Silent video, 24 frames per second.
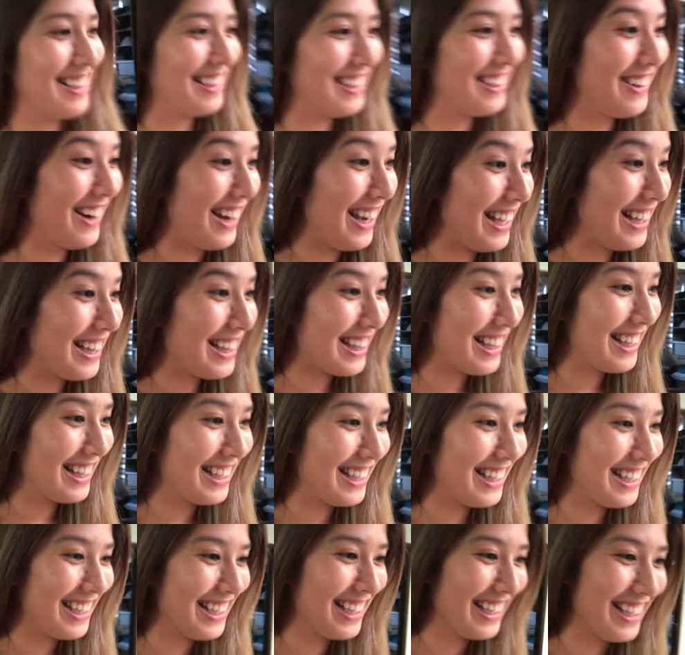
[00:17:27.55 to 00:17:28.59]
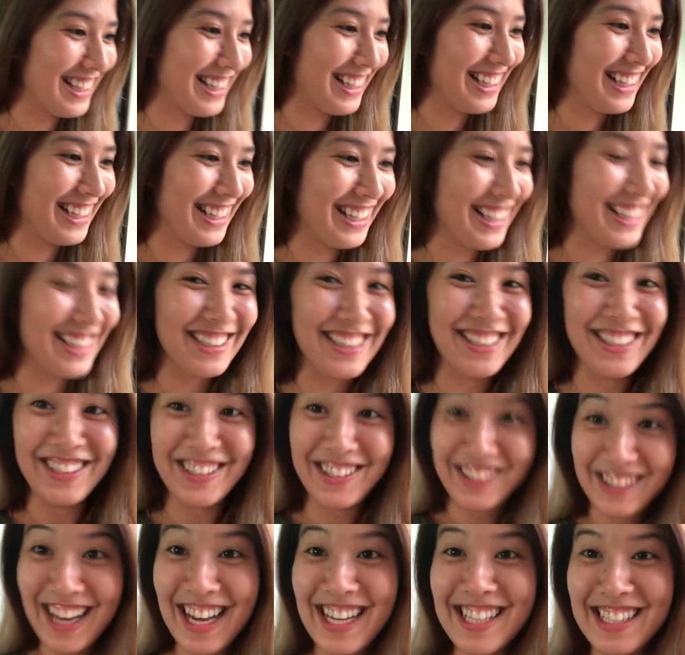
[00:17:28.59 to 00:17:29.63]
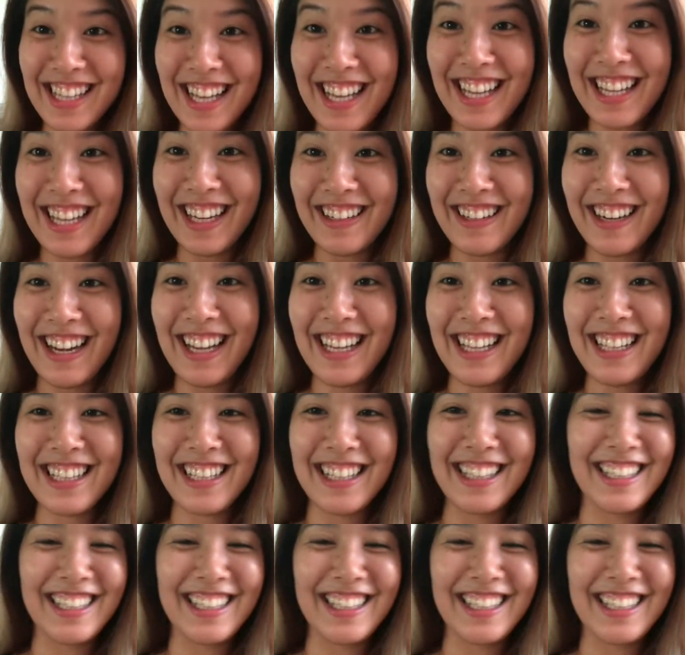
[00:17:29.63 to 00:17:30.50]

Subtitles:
Right? You guys like it, right?